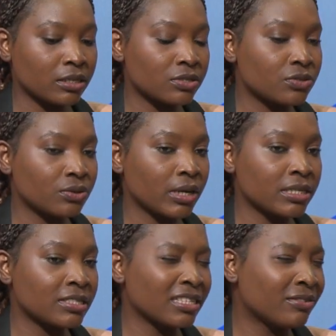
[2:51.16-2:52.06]
uh, so I
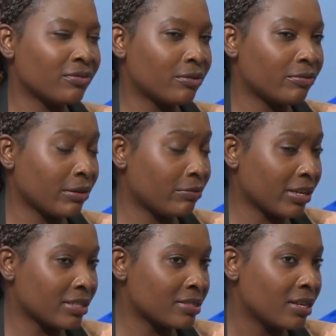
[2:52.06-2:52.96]
studied for five
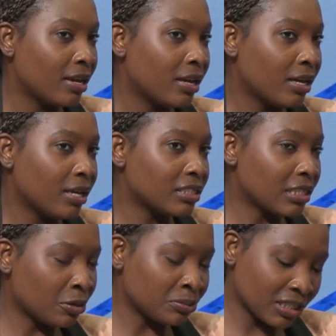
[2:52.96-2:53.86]
years
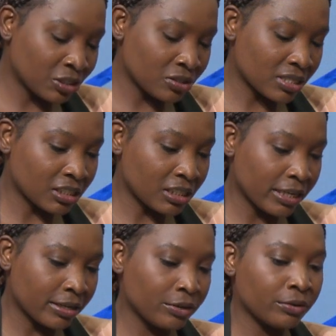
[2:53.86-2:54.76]
telecommunications
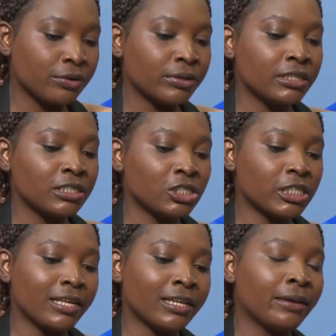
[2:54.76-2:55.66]
engineering. You know,
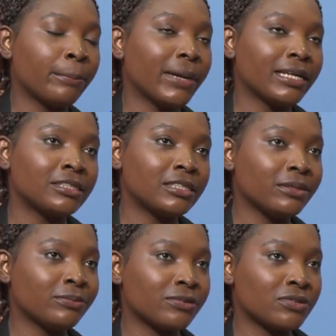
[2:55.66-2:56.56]
initially my mm -hmm.
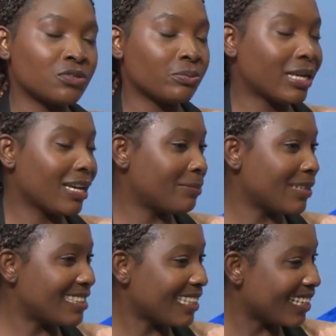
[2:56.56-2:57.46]
dream was to become
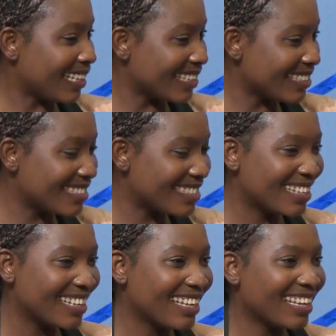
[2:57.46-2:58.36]
a journalist.
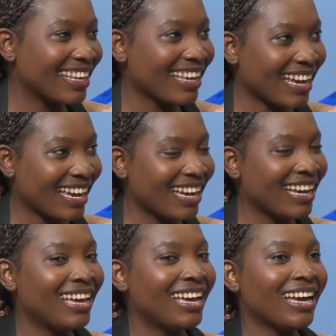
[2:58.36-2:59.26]

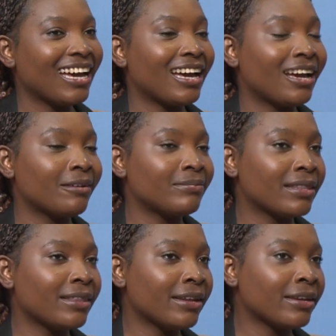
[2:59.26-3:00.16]
Yeah, Uh,
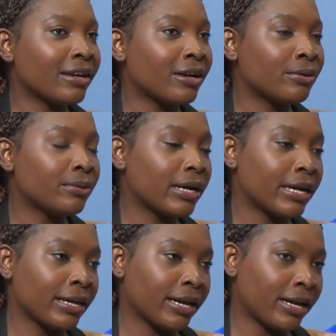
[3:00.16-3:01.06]
but then now
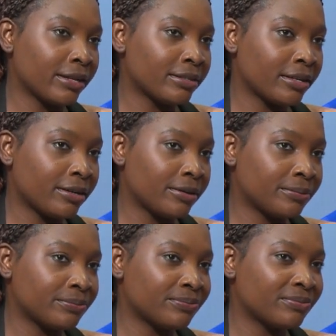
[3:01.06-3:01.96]
I had
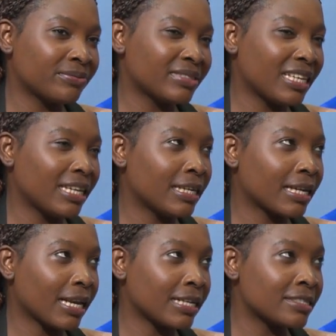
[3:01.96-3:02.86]
um, in
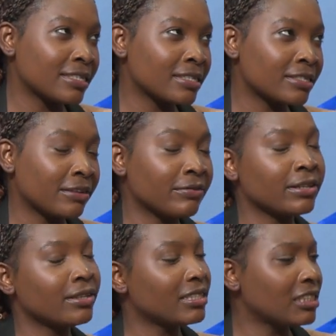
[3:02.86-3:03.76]
class 6,
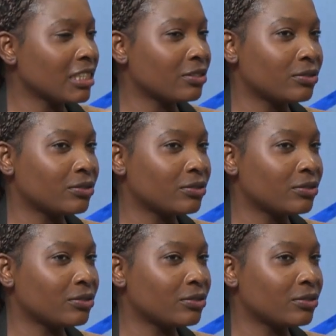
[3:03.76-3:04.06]
7, the teacher